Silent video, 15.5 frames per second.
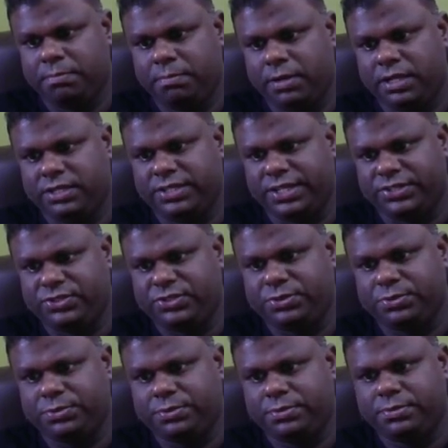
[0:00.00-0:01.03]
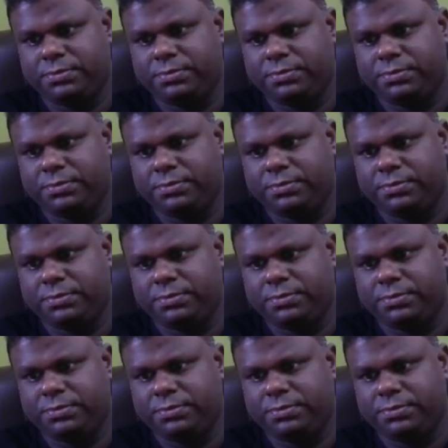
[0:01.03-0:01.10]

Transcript: plus H2.